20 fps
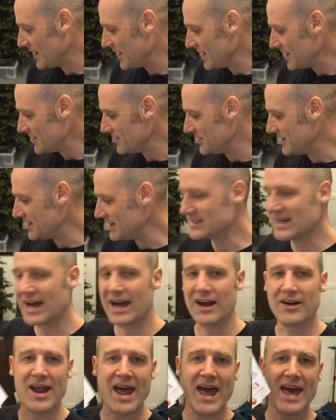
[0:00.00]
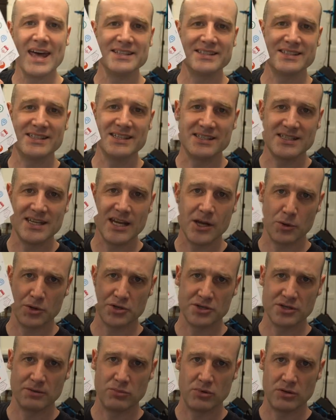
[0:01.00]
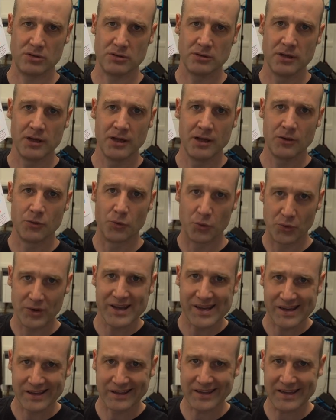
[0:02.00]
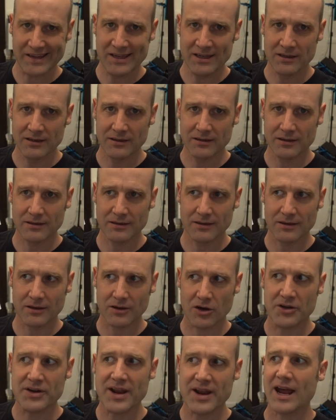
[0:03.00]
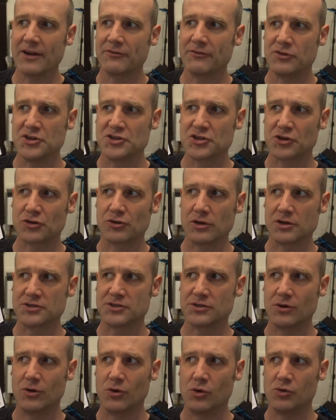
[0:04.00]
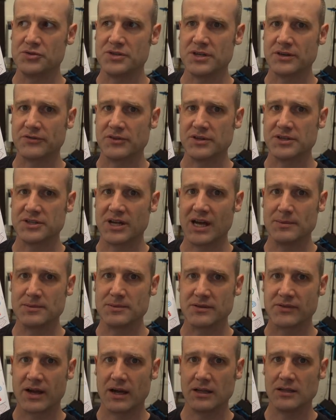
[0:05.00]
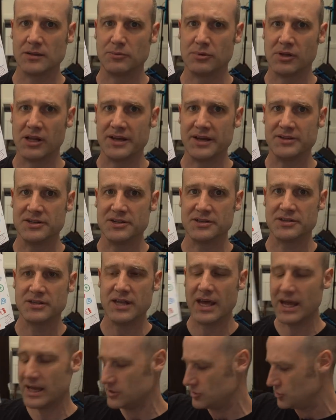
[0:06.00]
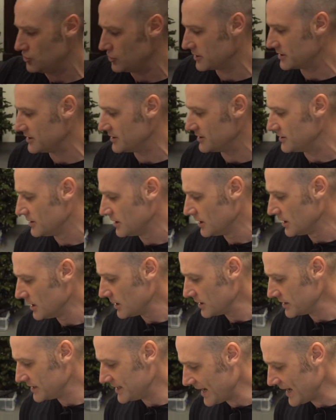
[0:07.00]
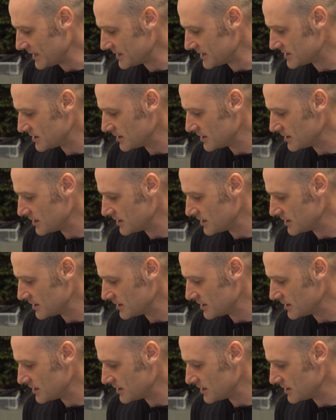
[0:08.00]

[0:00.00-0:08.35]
these are as distinguishable, really, on average across all different types of color blindness as you can get